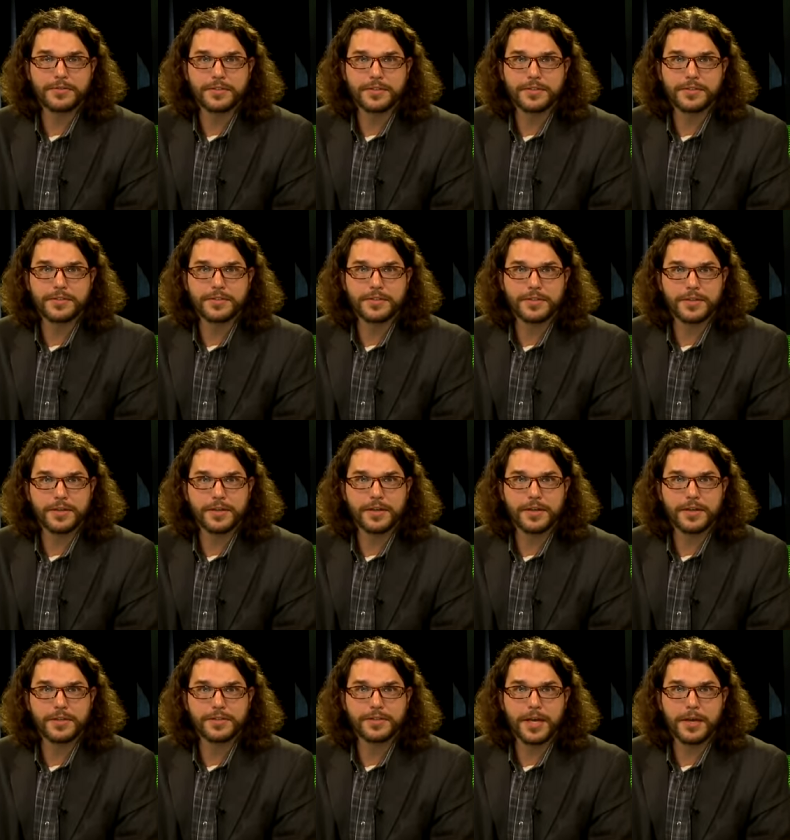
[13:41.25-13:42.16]
Just
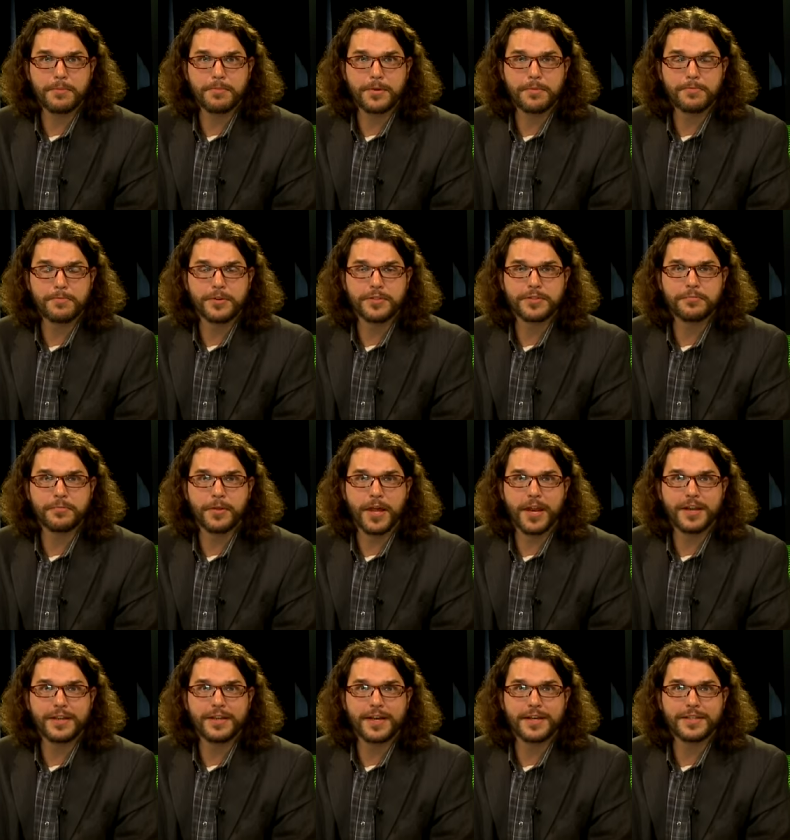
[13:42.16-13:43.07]
uh, type in
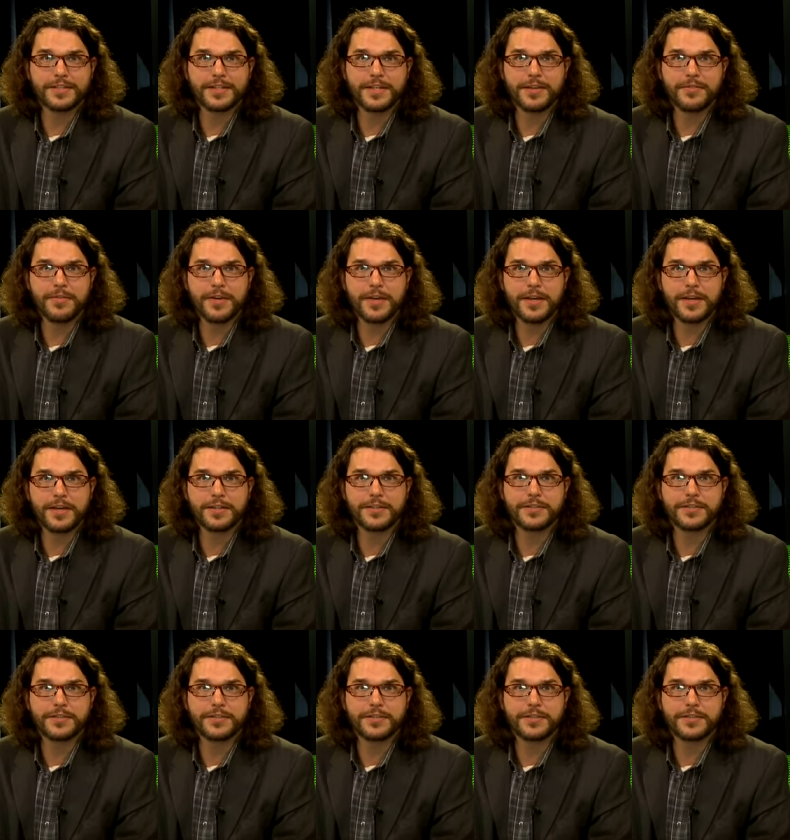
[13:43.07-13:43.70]
prisonplanet.tv.